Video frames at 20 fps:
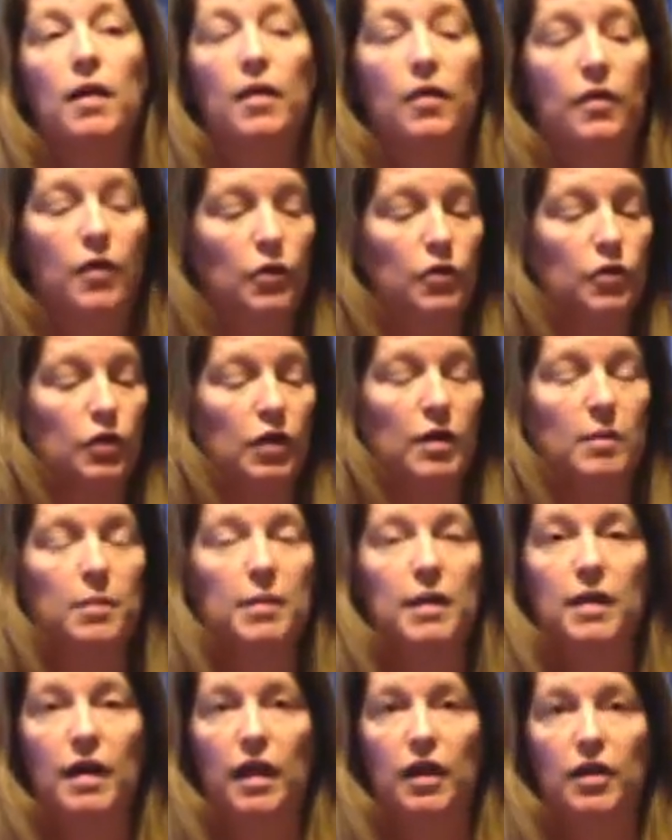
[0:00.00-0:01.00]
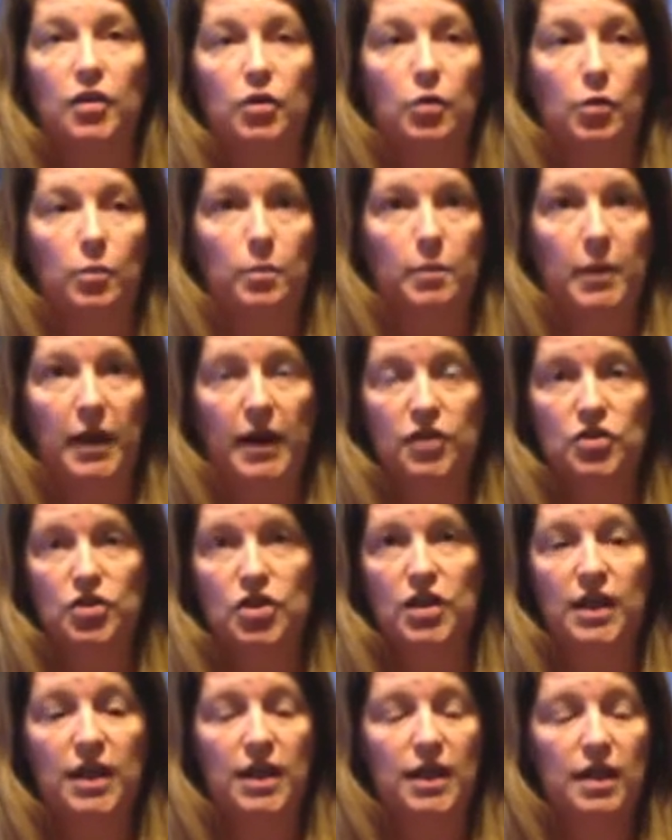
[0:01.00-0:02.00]
Those are going to be like your baked
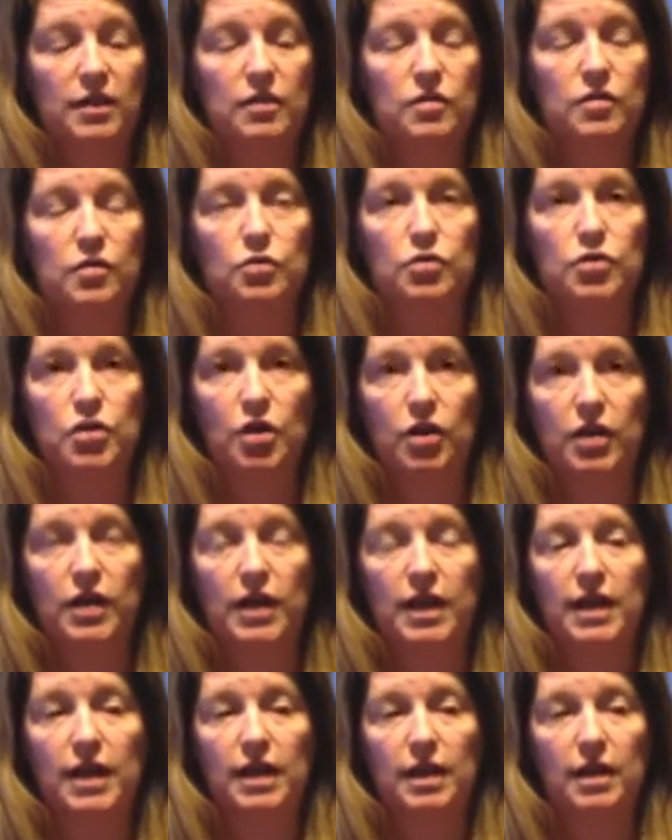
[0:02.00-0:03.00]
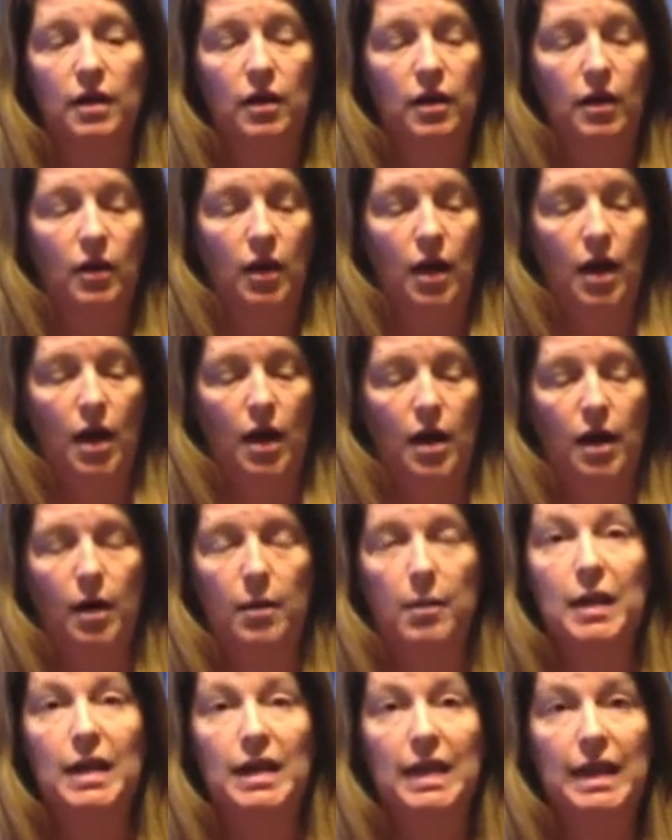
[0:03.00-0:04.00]
chickens, your turkey,
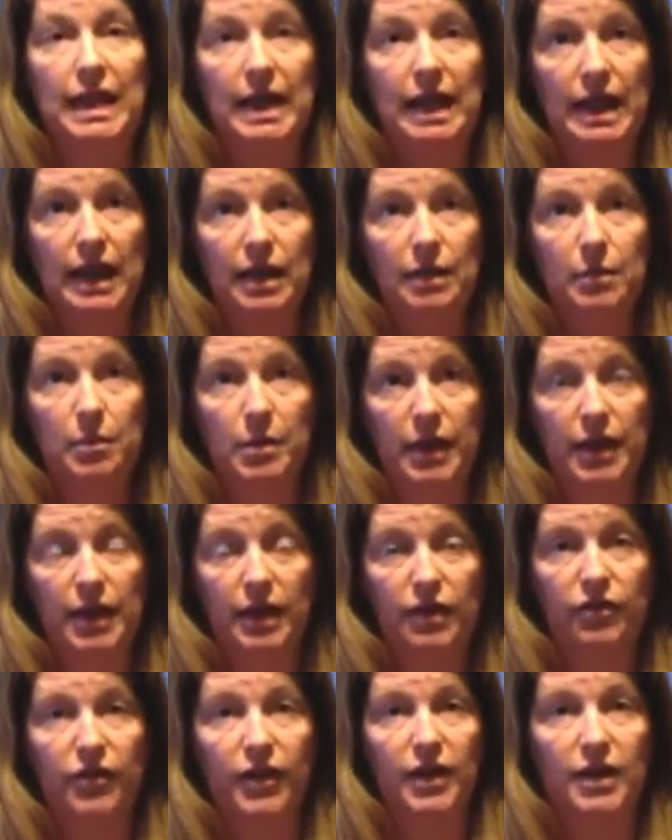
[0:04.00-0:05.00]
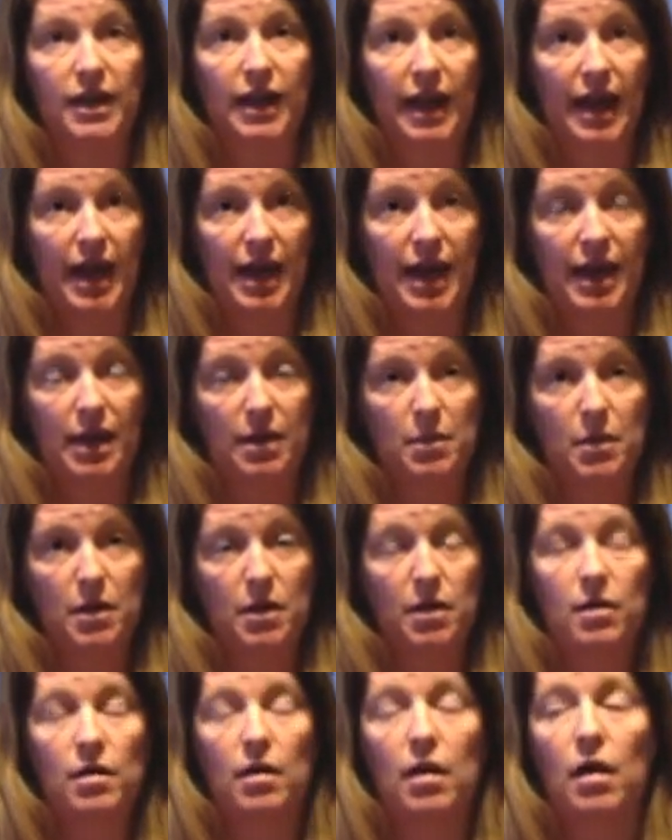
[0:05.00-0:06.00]
lean beef and game,
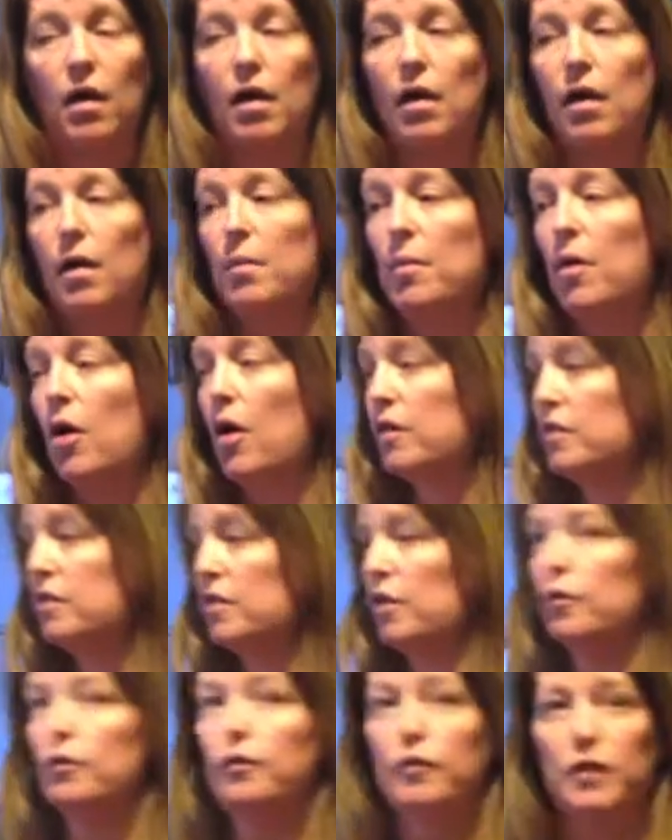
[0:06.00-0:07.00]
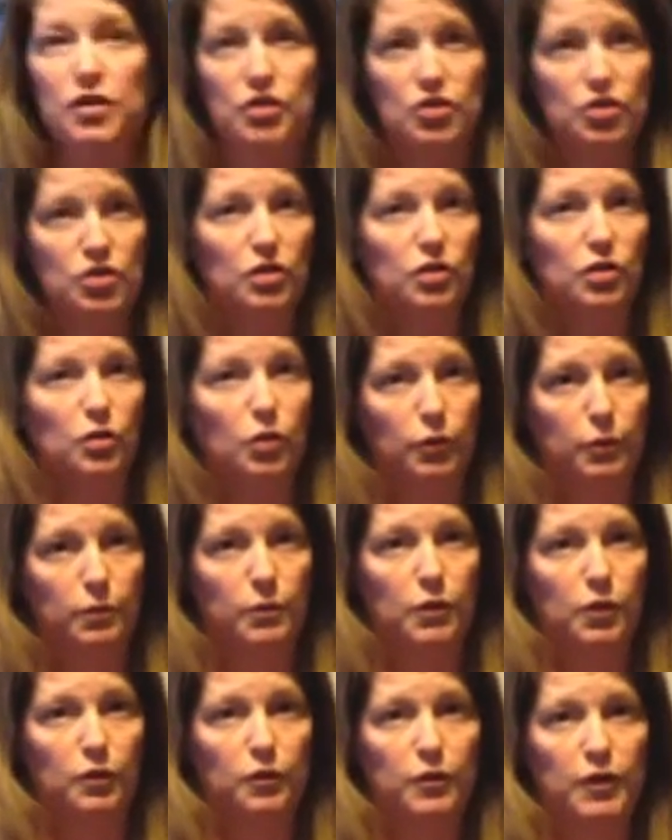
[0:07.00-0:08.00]
also fish,
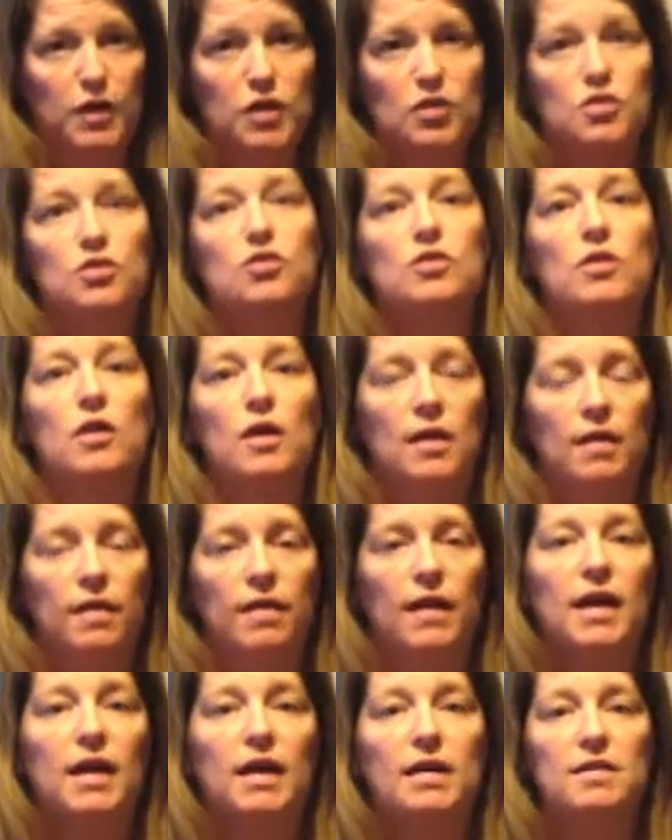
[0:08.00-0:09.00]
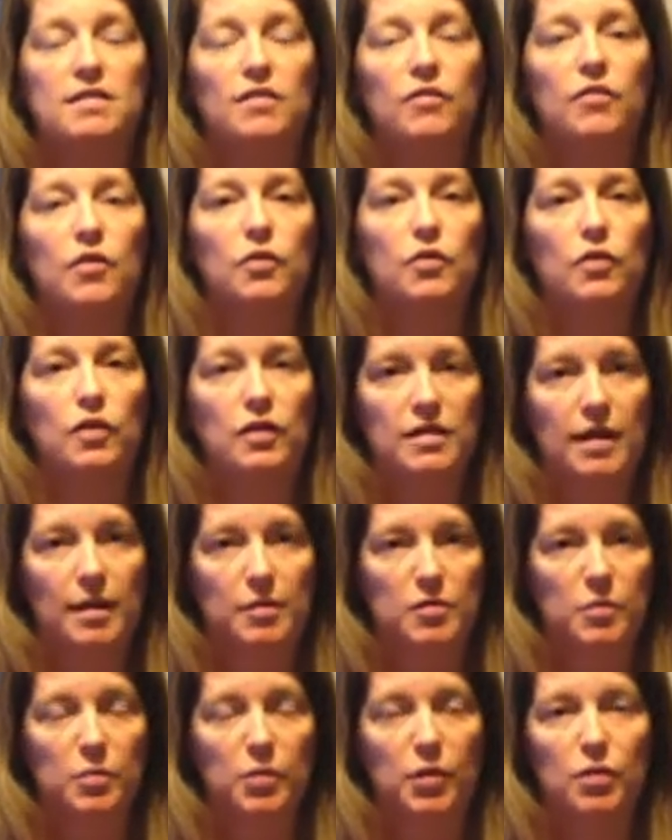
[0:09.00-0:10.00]
your fish, that kind of stuff. Those are the
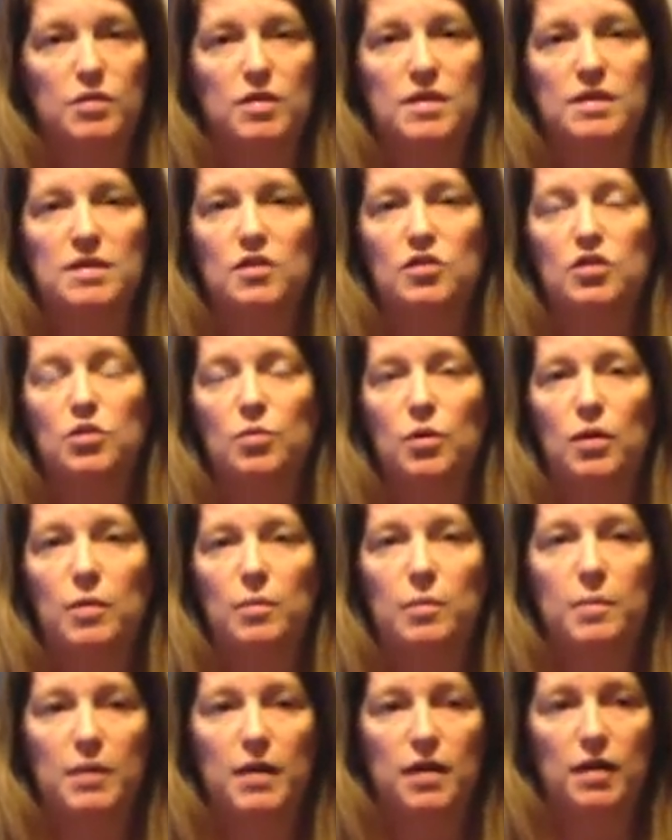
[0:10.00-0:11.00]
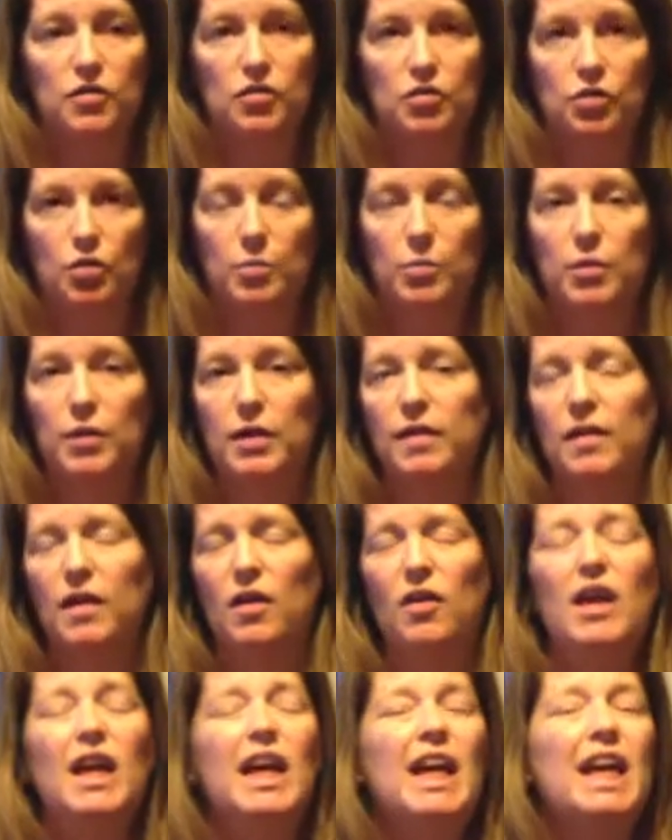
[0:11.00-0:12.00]
types of proteins that you want to be sure to put in
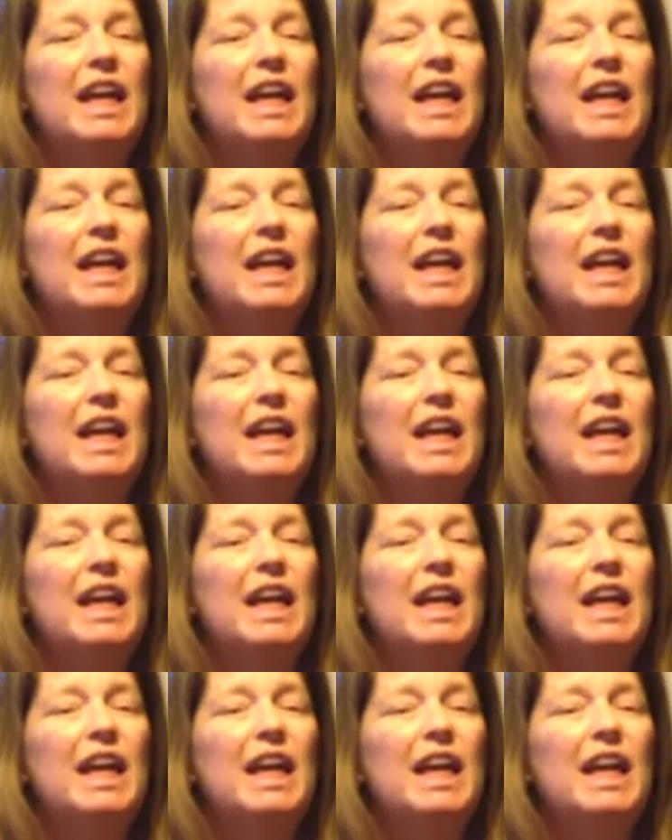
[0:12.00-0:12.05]
there.